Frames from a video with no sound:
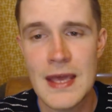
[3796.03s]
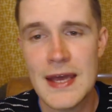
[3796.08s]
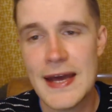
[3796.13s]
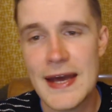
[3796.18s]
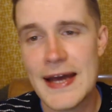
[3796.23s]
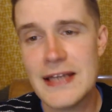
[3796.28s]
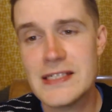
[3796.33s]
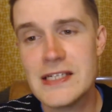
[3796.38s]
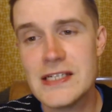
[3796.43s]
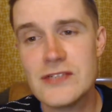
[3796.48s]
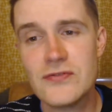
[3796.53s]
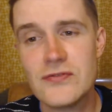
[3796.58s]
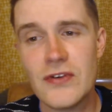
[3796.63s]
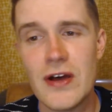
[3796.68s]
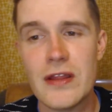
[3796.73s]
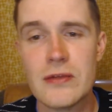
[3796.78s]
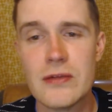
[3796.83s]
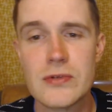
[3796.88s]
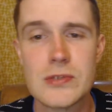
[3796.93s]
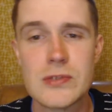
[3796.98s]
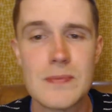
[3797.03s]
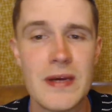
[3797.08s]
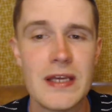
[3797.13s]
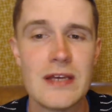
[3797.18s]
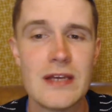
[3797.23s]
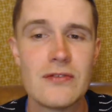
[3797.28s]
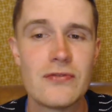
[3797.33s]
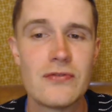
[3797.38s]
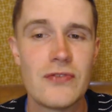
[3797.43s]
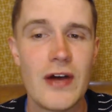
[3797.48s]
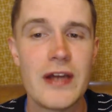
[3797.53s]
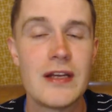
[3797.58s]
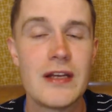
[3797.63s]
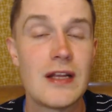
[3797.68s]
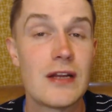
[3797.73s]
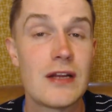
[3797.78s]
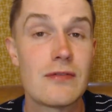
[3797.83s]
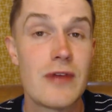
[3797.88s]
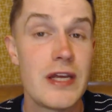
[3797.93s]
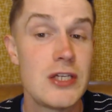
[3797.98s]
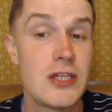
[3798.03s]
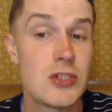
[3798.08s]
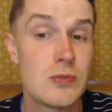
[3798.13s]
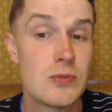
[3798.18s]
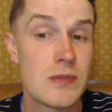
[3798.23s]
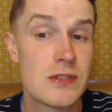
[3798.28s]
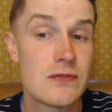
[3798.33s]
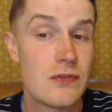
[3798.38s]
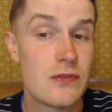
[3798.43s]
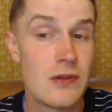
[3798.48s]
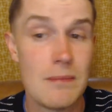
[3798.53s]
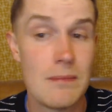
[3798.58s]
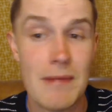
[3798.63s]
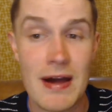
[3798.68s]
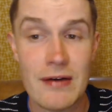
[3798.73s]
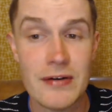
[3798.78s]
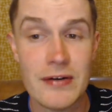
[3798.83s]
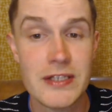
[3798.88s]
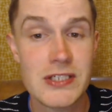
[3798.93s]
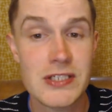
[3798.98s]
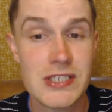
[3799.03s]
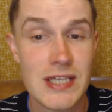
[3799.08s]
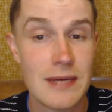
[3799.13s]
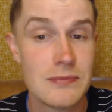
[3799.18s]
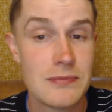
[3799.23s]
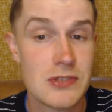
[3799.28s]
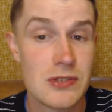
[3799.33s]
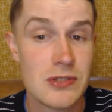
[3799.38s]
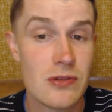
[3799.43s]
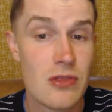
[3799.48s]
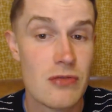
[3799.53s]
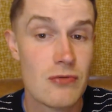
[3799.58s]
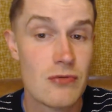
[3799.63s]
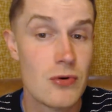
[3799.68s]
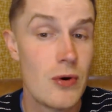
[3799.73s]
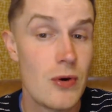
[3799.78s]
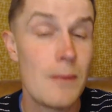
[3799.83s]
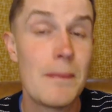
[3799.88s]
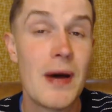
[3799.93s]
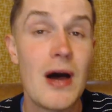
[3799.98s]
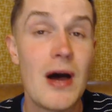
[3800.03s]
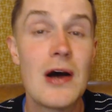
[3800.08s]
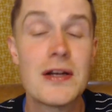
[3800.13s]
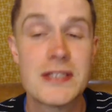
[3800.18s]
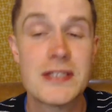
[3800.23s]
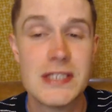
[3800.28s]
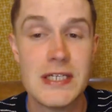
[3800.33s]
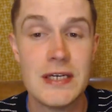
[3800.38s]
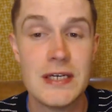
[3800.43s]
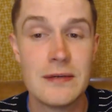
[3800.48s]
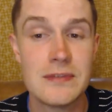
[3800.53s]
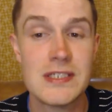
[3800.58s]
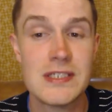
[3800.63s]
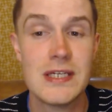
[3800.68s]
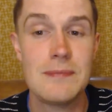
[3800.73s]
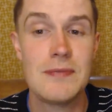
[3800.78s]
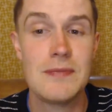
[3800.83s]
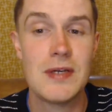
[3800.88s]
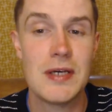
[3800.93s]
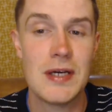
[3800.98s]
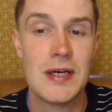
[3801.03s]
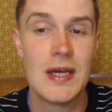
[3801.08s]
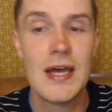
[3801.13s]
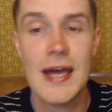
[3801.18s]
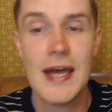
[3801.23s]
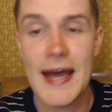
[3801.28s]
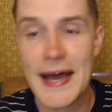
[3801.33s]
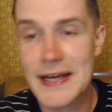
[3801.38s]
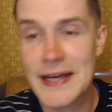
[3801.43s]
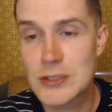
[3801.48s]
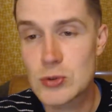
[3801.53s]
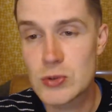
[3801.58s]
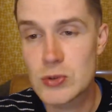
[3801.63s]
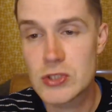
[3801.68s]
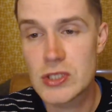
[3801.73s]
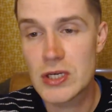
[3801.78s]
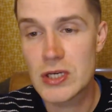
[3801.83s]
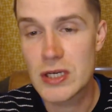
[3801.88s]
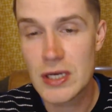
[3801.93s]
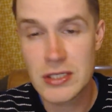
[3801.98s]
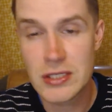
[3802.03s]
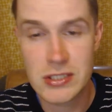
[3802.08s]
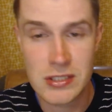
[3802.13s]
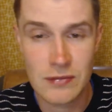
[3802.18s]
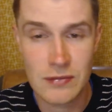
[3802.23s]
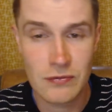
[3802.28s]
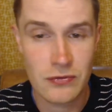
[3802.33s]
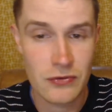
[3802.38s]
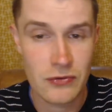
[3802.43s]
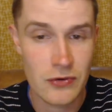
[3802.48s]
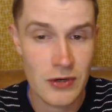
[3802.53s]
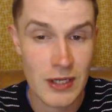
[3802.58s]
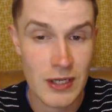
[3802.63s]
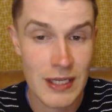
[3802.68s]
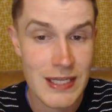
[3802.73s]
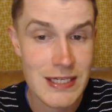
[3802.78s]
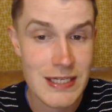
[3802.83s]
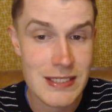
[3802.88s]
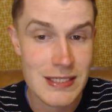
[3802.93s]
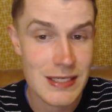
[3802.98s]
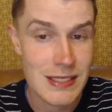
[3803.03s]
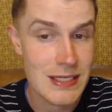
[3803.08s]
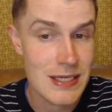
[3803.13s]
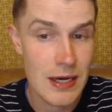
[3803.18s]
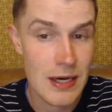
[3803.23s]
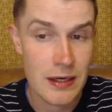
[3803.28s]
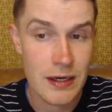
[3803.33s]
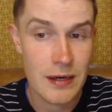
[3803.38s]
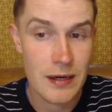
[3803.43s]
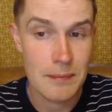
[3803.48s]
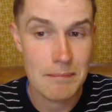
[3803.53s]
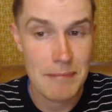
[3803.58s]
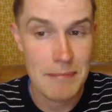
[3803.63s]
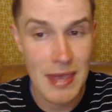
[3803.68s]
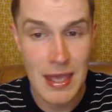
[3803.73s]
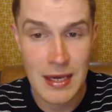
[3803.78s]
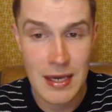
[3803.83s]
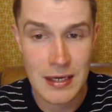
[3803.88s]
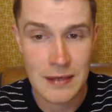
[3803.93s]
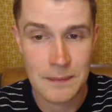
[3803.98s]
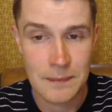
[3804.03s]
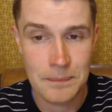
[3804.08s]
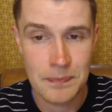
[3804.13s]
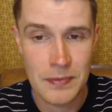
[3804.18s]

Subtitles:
As his father was making final arrangements for the marriage, Samson threw a party at Timnah, as was the custom for elite young men.